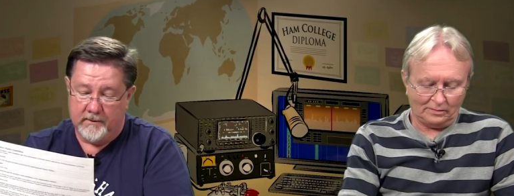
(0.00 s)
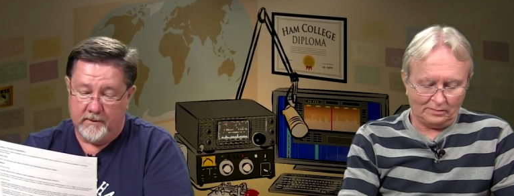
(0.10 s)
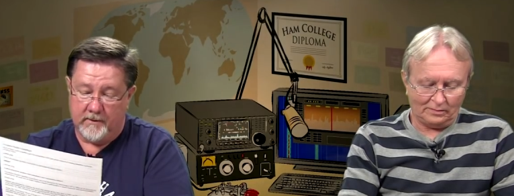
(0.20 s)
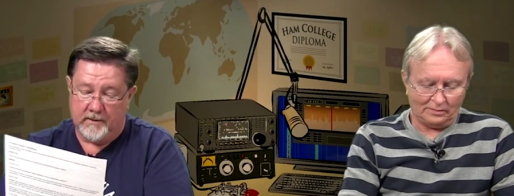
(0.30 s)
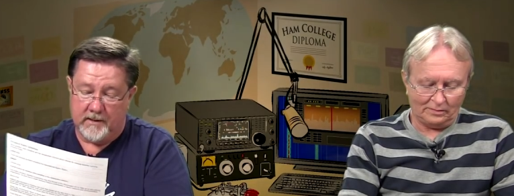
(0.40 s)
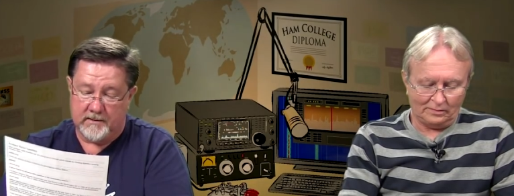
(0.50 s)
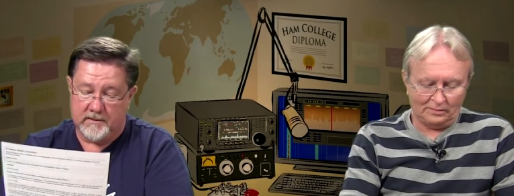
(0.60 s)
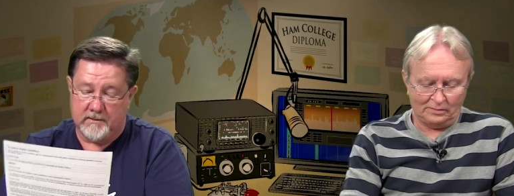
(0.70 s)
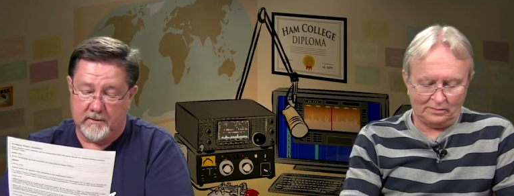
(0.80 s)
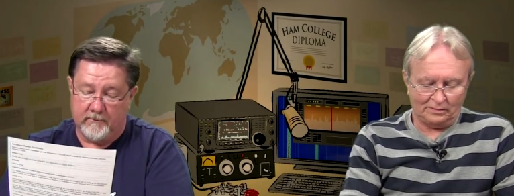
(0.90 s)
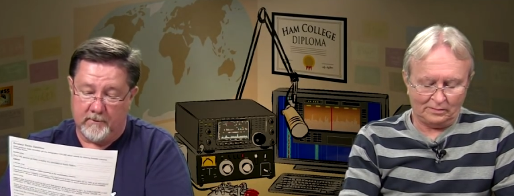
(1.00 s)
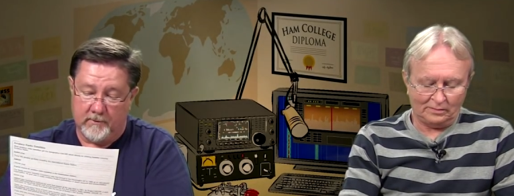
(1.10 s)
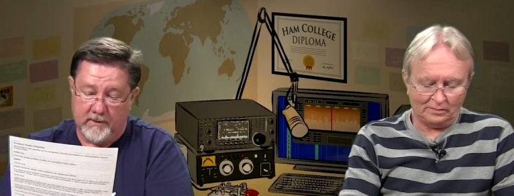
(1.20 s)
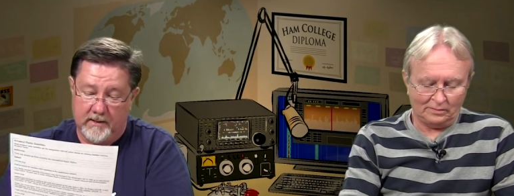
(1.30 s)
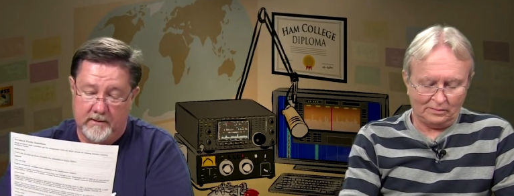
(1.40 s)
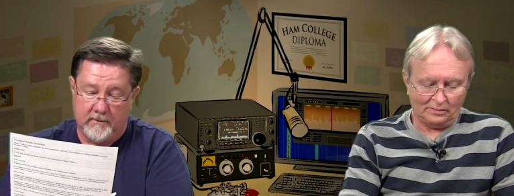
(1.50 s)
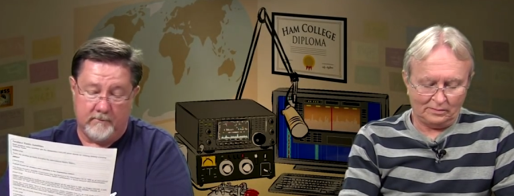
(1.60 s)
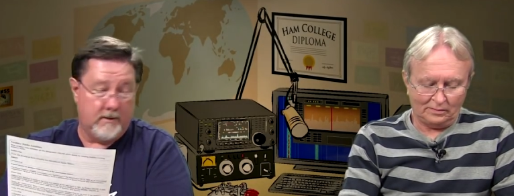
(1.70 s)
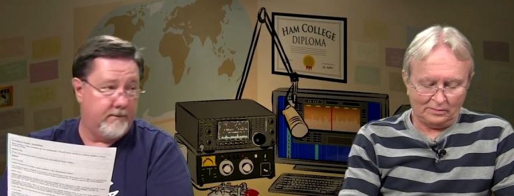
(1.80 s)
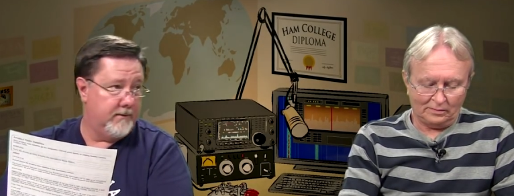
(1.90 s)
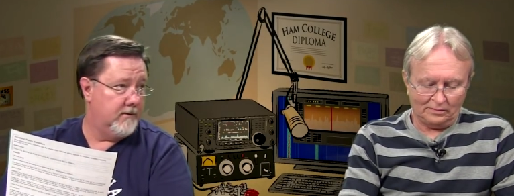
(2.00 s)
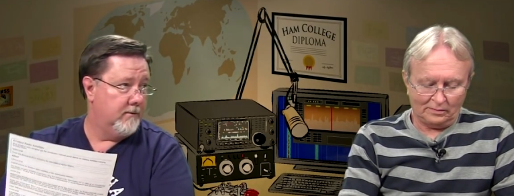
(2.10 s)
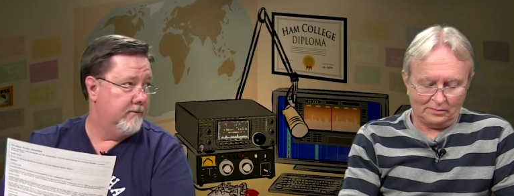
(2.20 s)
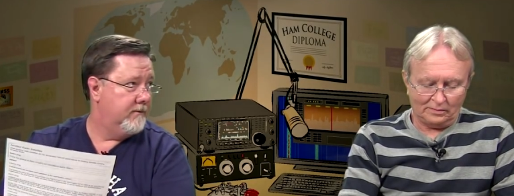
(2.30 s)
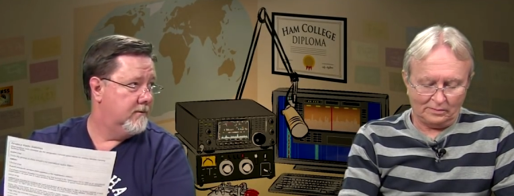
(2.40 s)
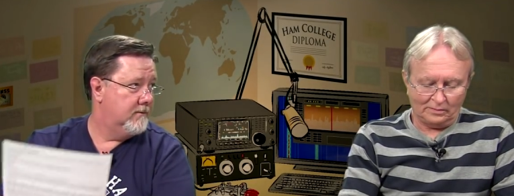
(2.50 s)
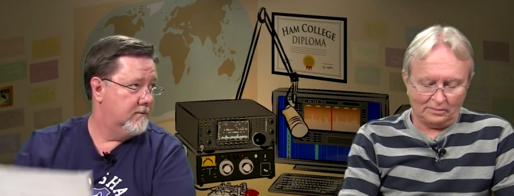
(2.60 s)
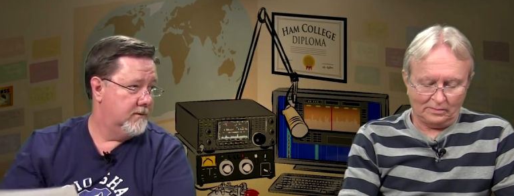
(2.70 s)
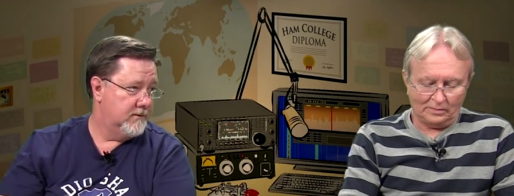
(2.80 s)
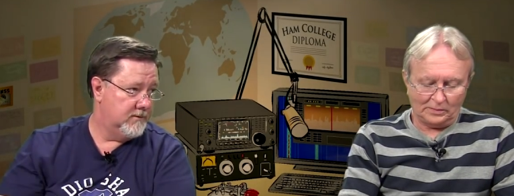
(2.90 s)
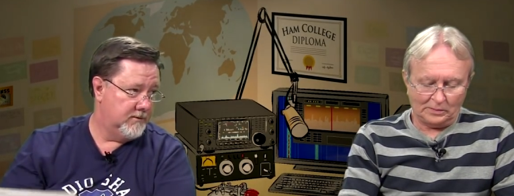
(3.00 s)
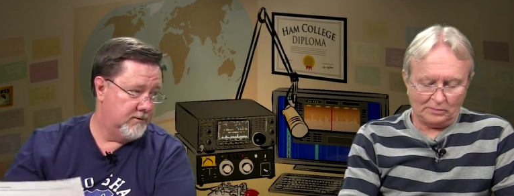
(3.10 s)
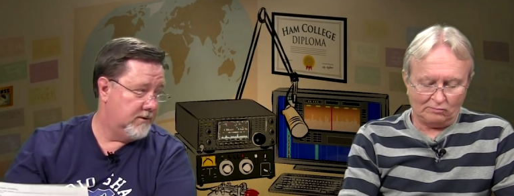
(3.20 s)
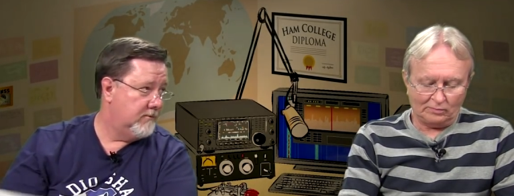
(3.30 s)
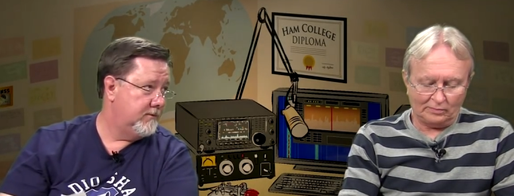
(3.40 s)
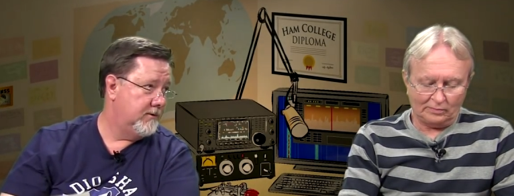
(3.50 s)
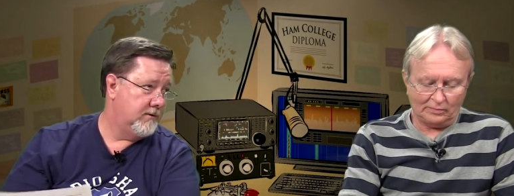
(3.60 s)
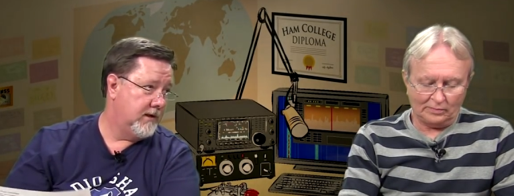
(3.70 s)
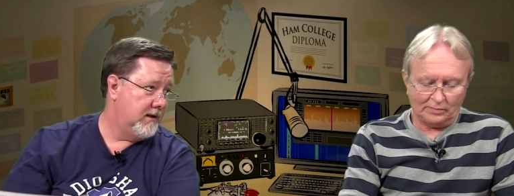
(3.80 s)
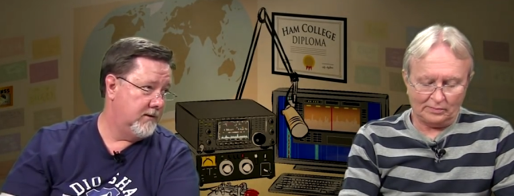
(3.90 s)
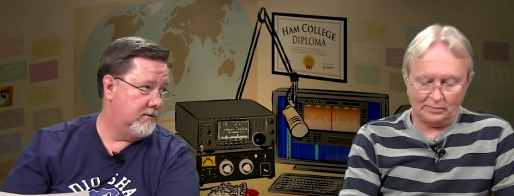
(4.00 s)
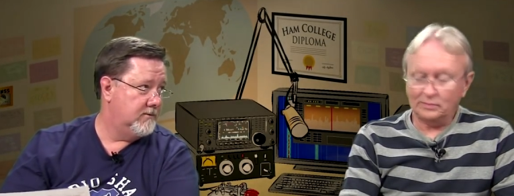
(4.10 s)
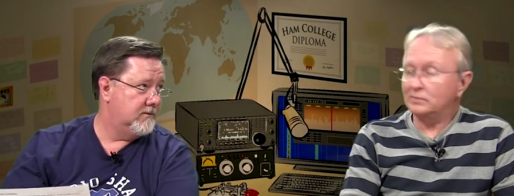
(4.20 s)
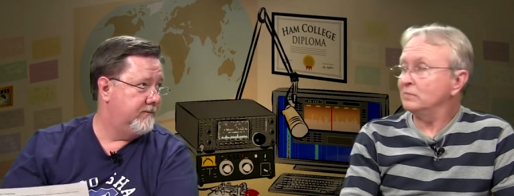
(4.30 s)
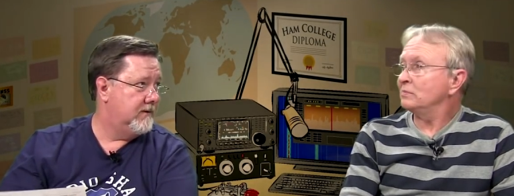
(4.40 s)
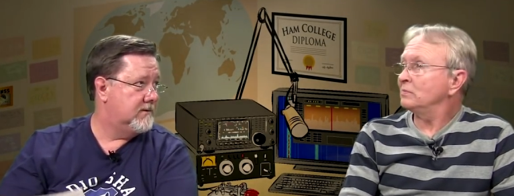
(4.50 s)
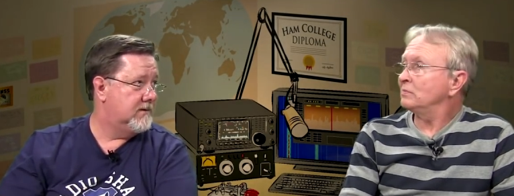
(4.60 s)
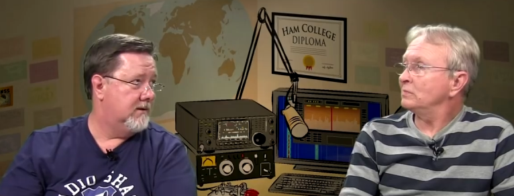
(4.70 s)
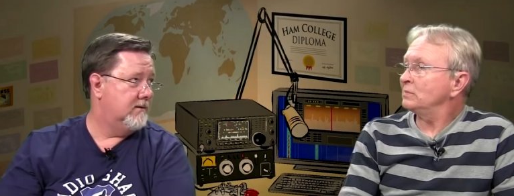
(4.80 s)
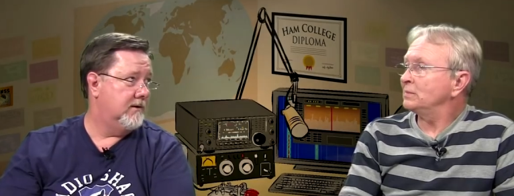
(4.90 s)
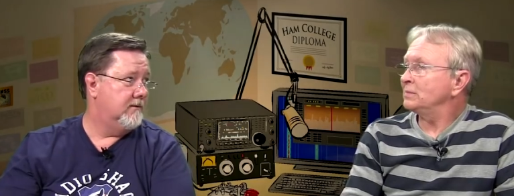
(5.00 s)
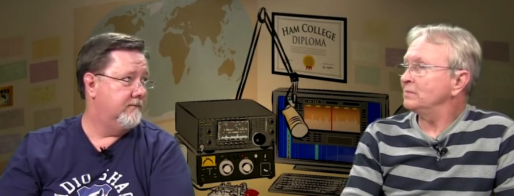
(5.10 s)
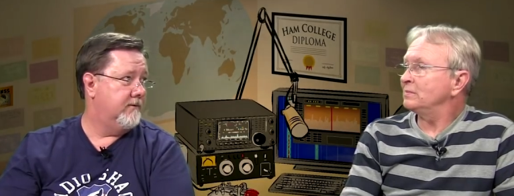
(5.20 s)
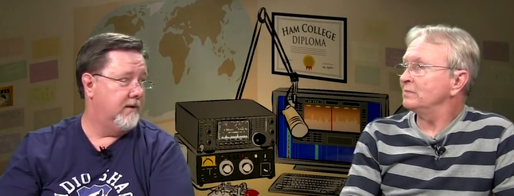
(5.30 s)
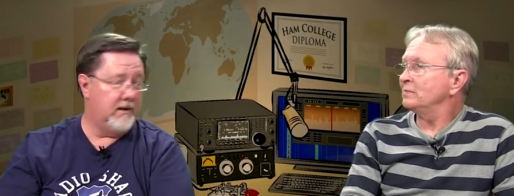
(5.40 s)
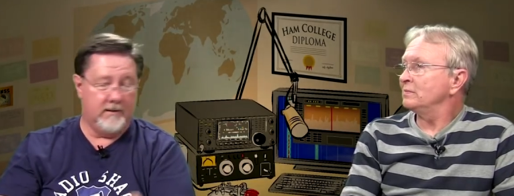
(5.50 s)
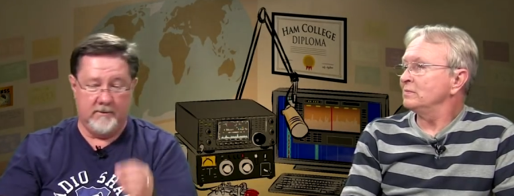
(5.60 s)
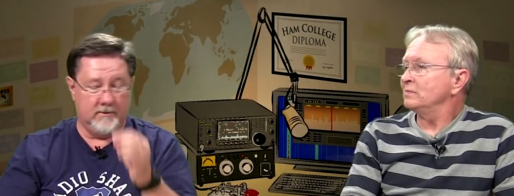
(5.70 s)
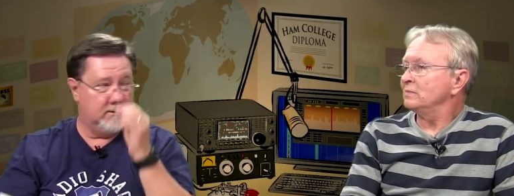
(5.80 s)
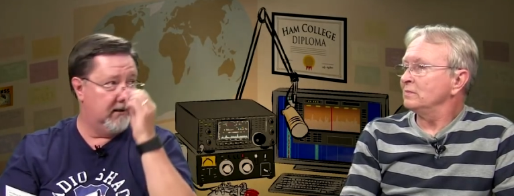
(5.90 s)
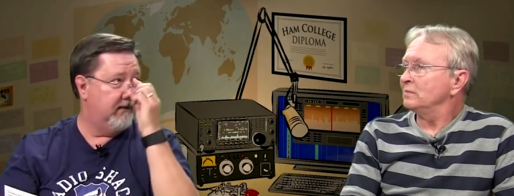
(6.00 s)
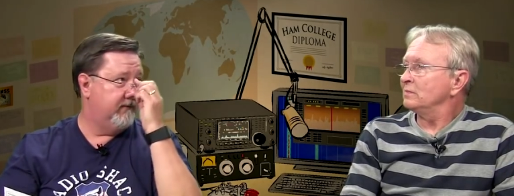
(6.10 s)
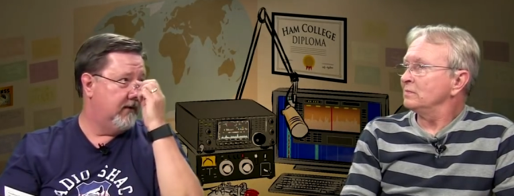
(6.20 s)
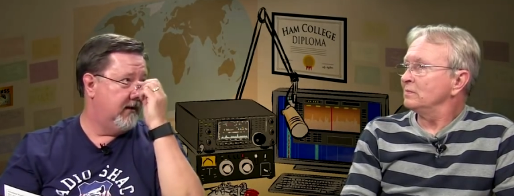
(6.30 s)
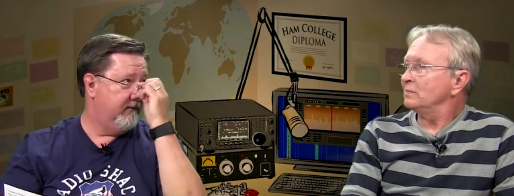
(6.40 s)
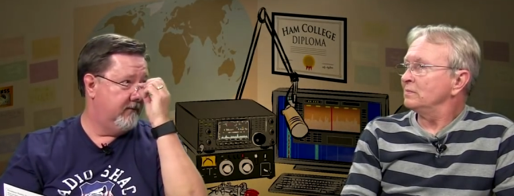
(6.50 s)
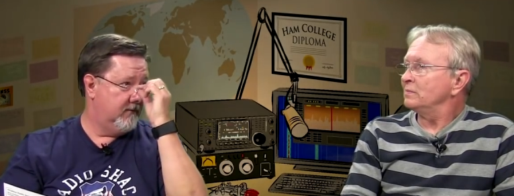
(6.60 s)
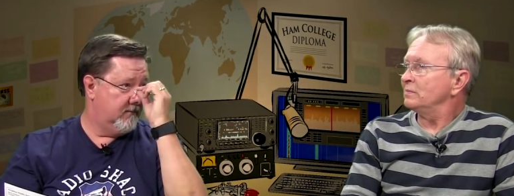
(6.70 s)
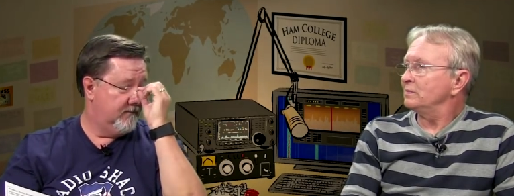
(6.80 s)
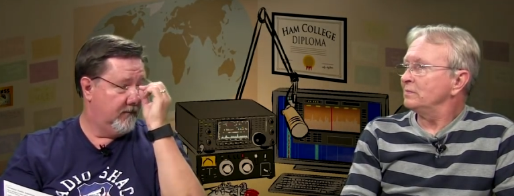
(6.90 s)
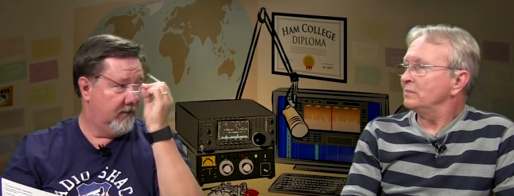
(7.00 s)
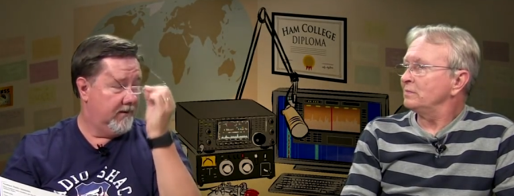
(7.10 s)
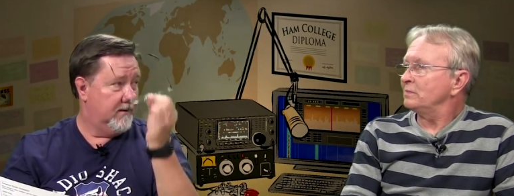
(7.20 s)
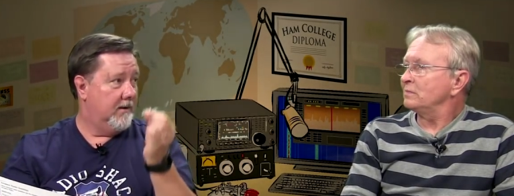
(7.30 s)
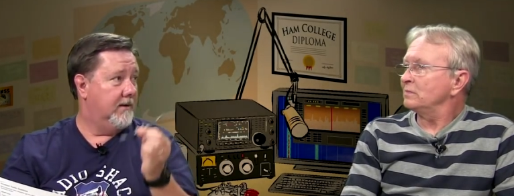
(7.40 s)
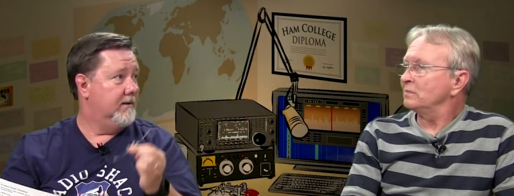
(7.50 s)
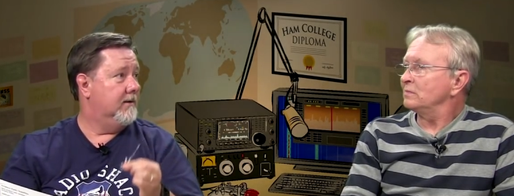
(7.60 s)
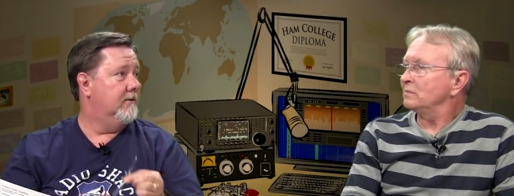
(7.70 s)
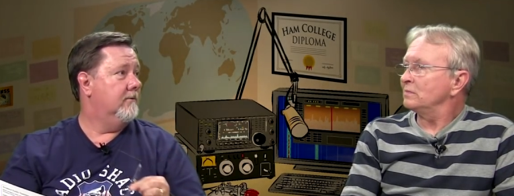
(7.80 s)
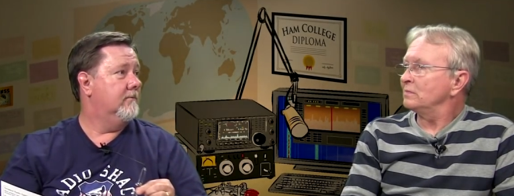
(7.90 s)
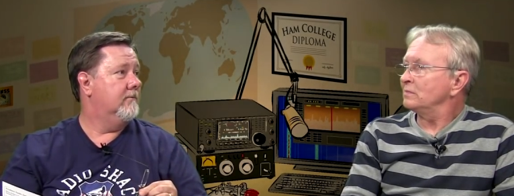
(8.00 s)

Speaker 1: They're constantly rotating around the Earth. So you don't you can't use a fixed antenna for that. You're going to have to have a A and L